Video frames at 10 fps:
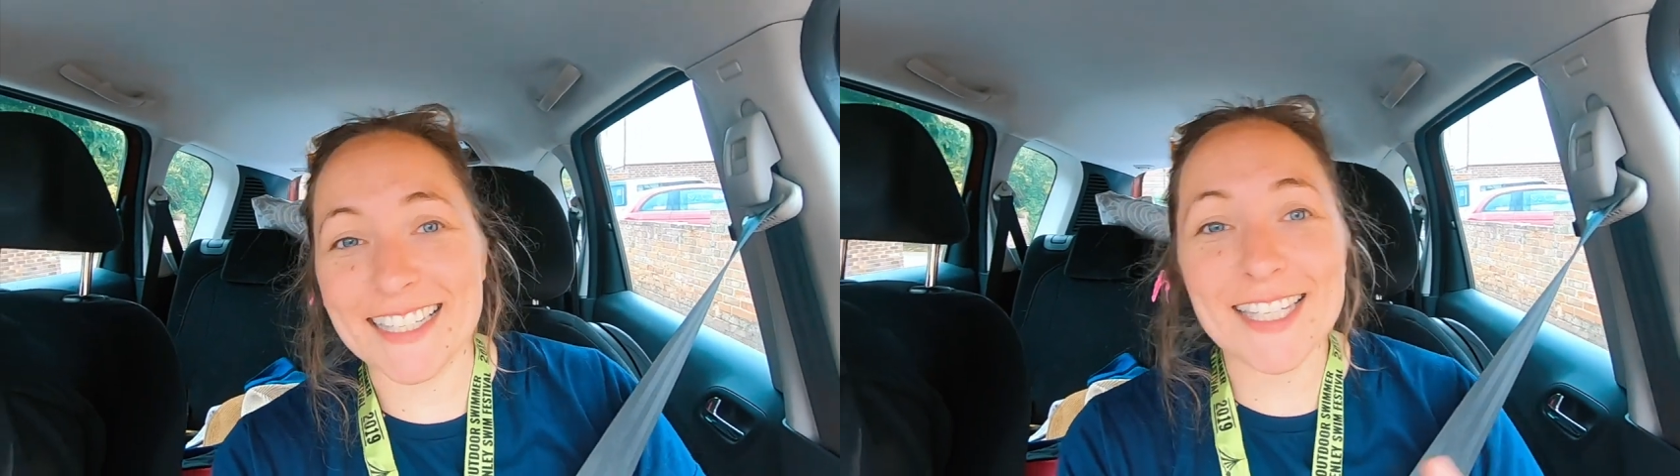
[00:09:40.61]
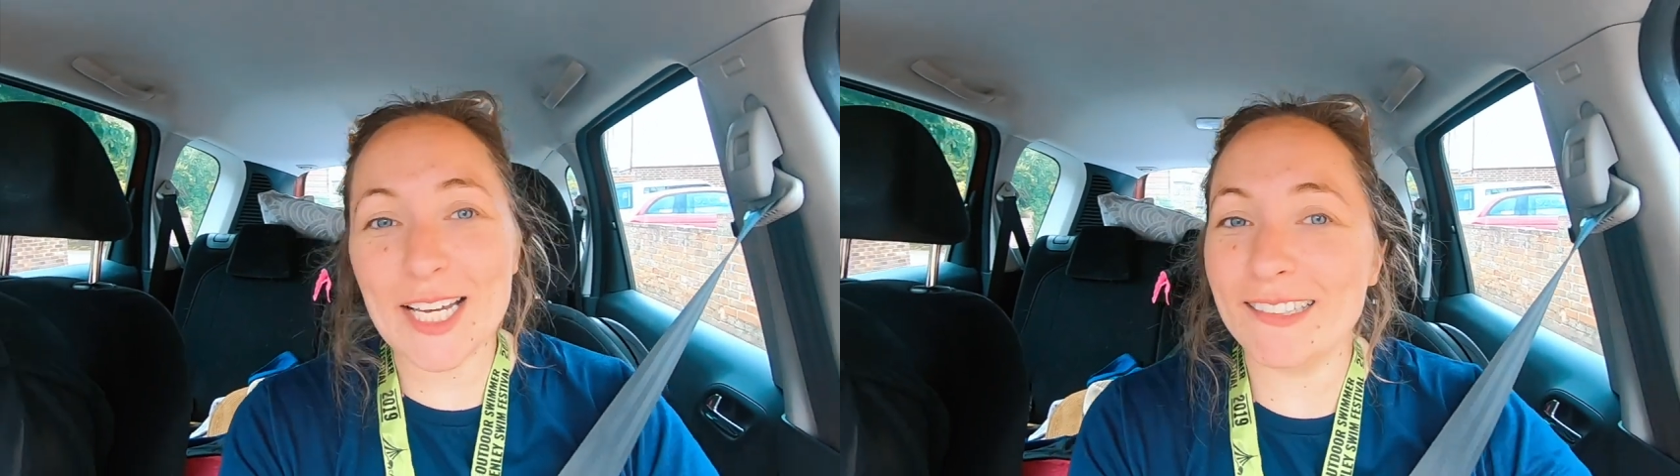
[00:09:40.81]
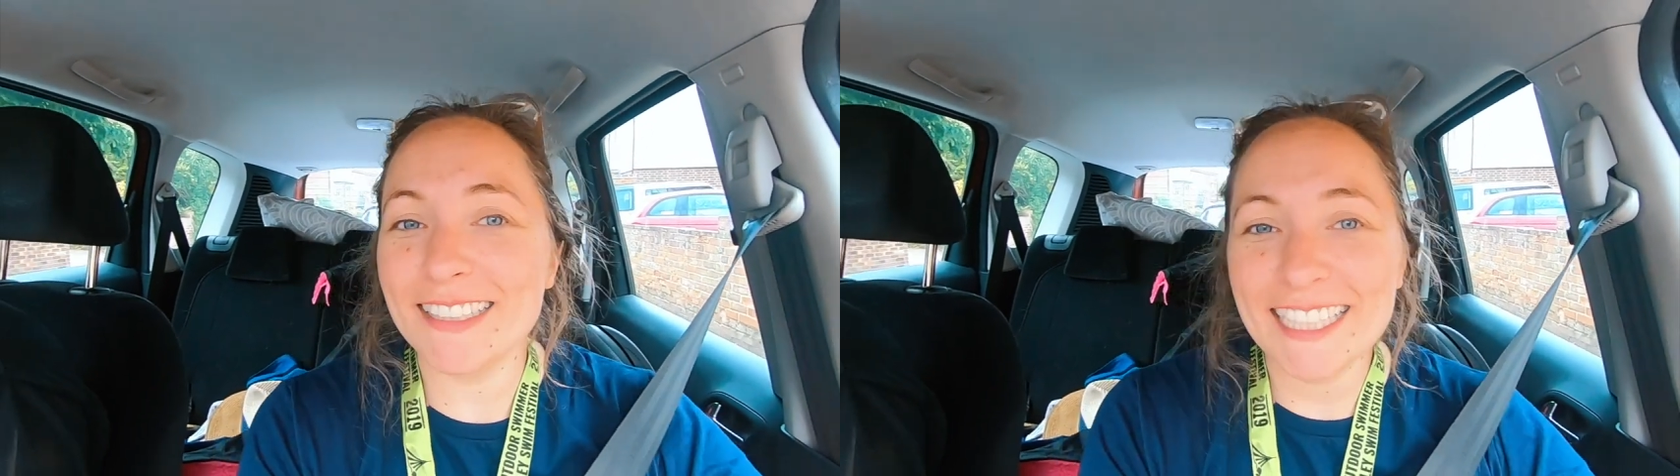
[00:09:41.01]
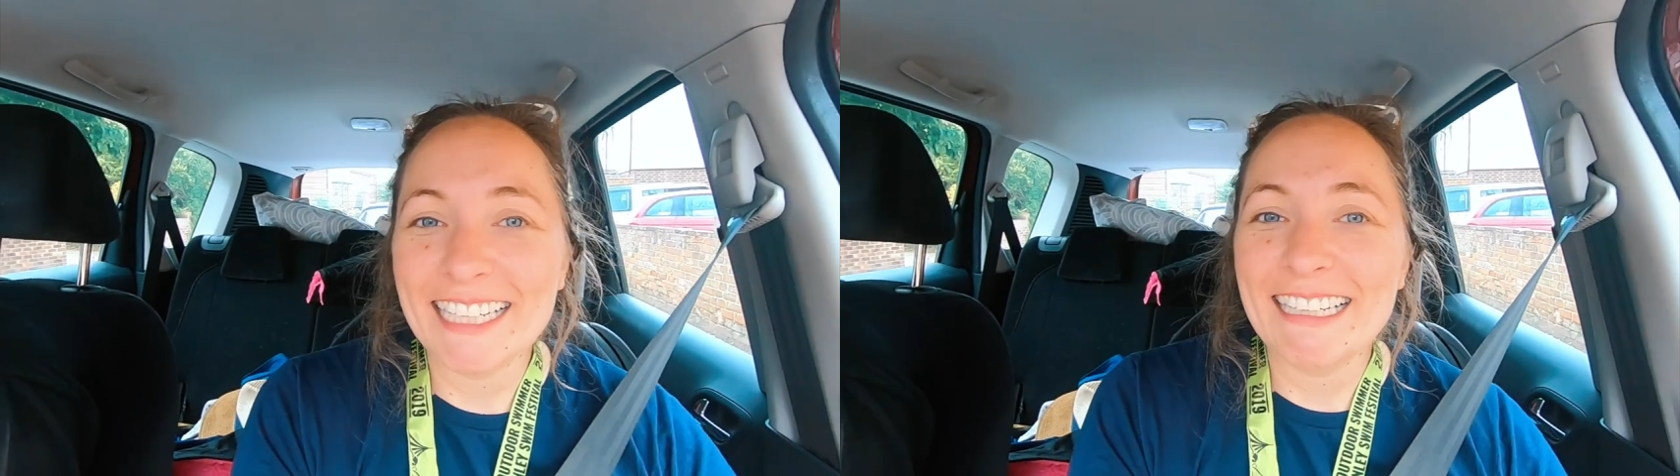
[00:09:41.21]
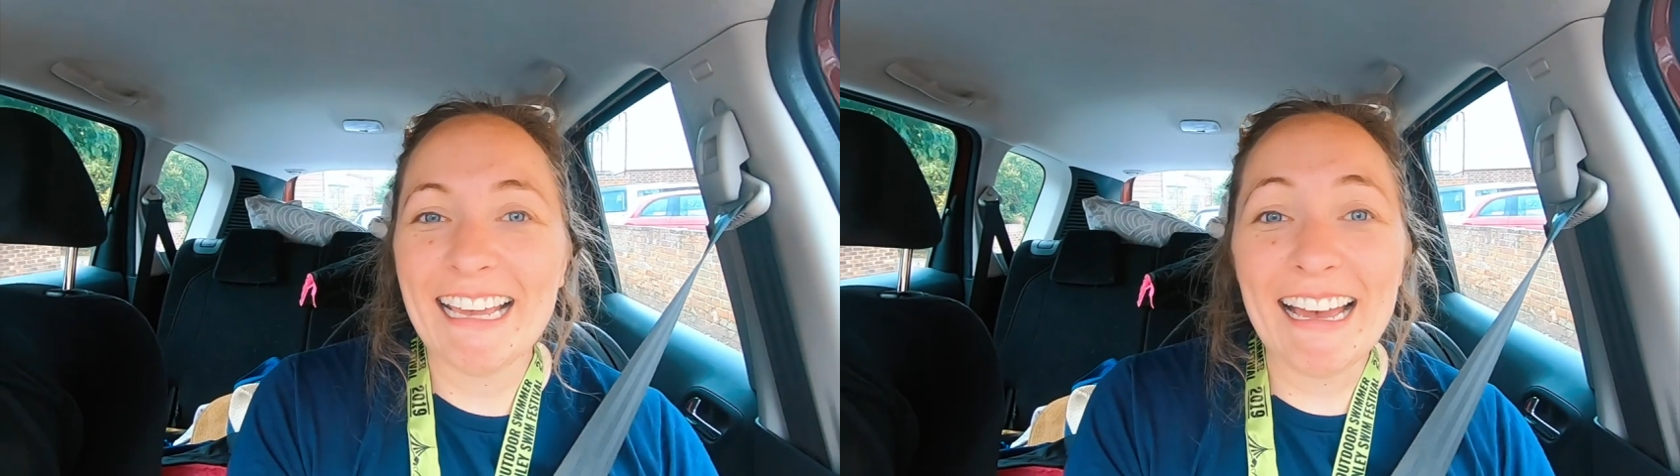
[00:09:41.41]
So
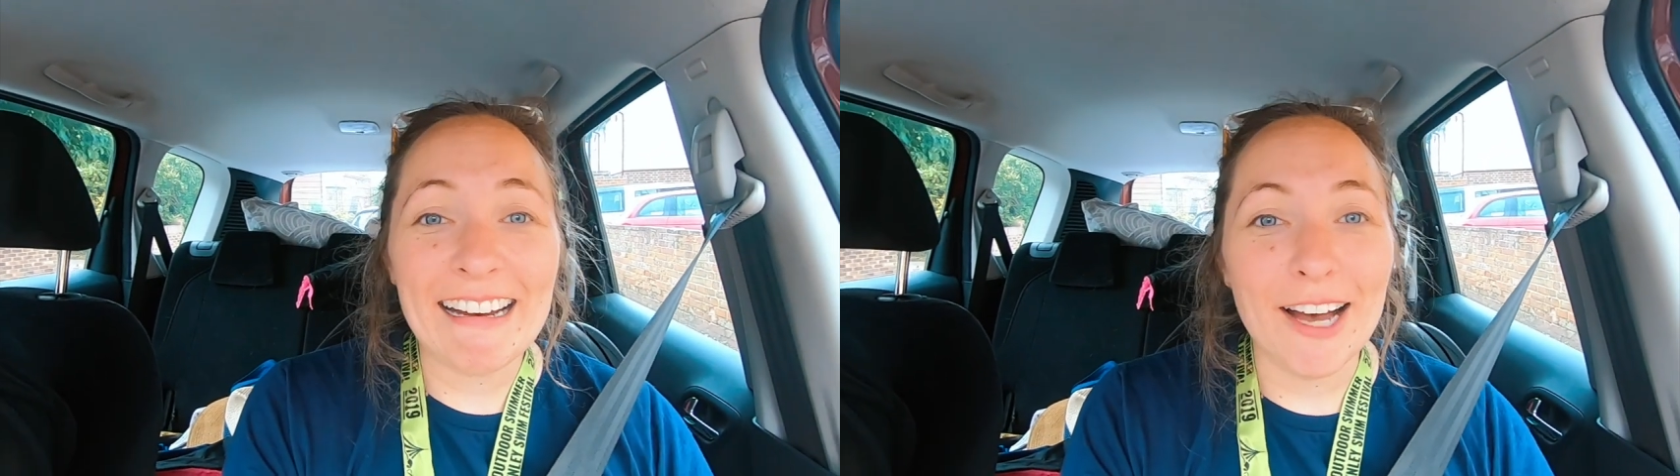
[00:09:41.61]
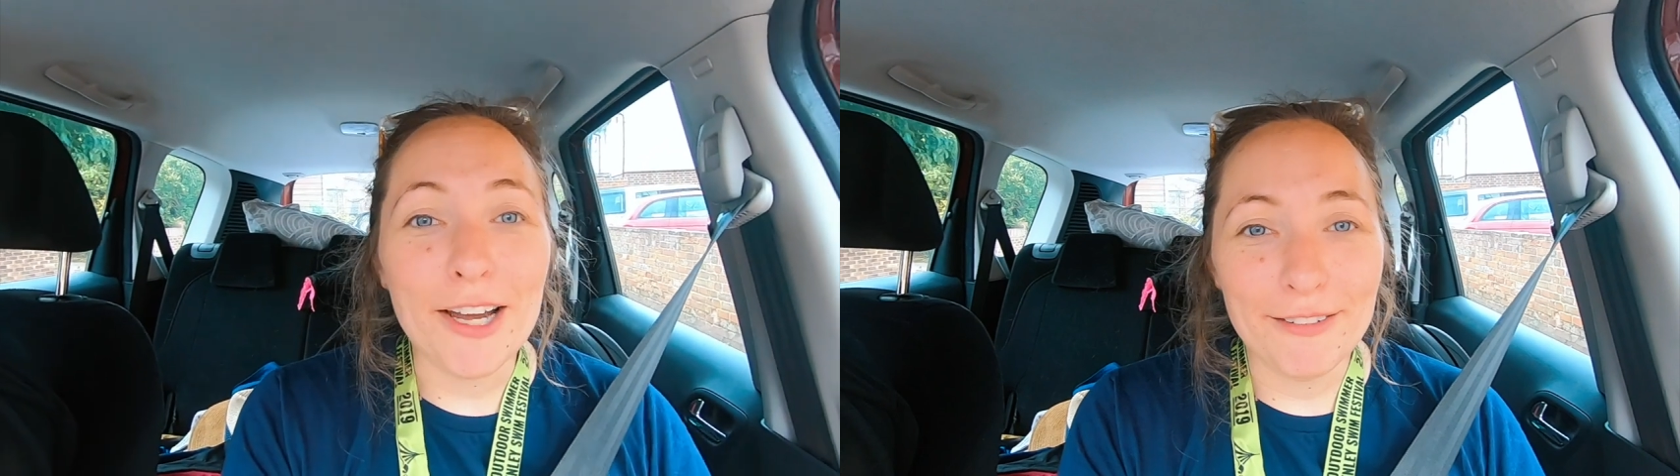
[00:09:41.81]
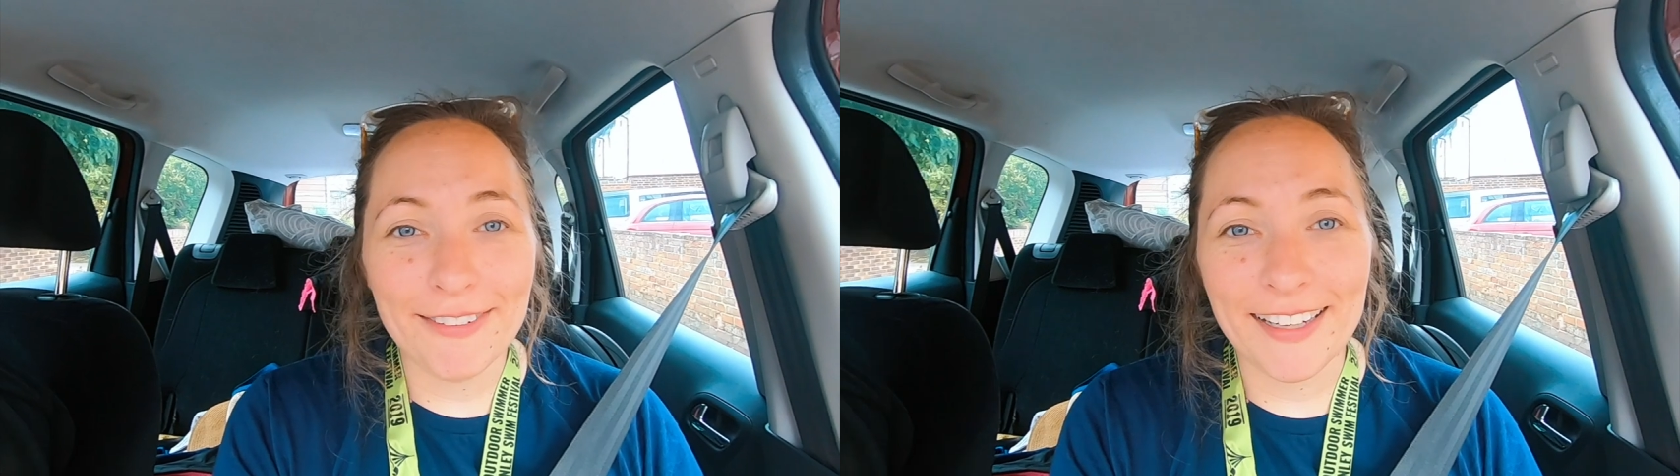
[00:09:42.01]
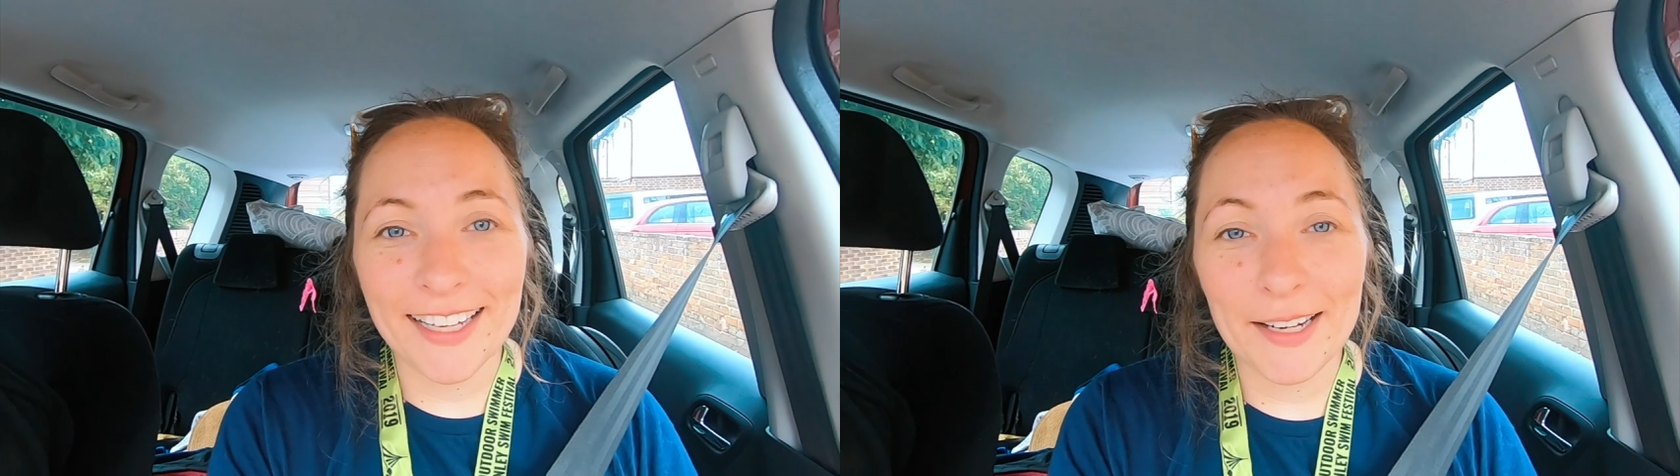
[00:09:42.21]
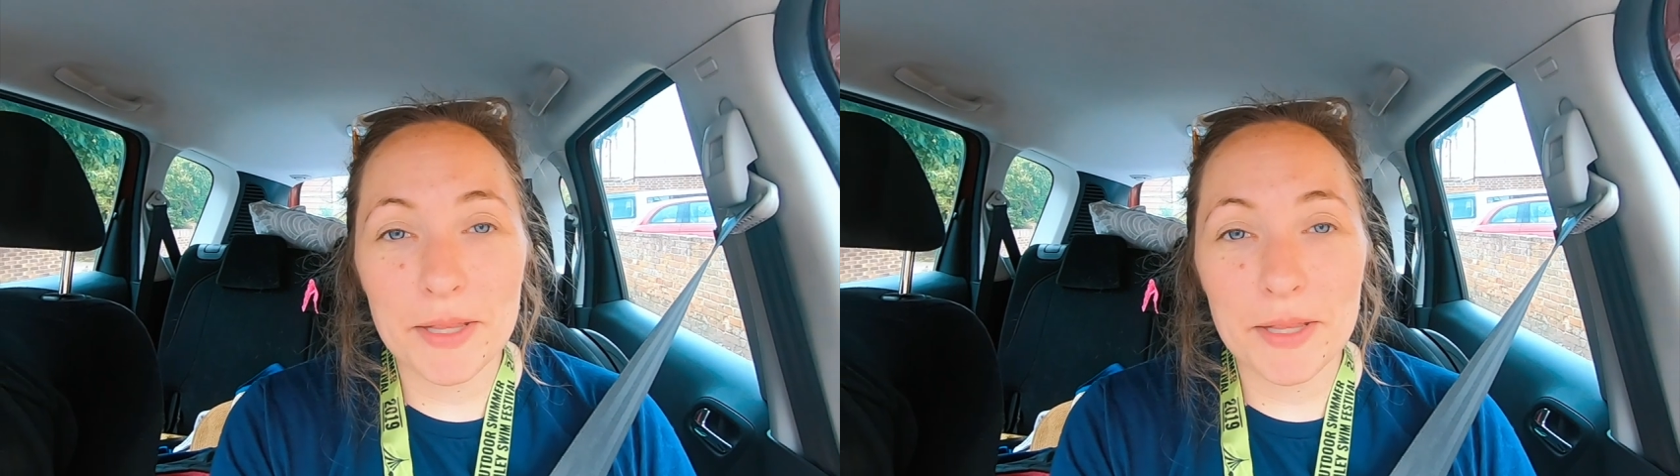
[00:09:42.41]
yeah, hopefully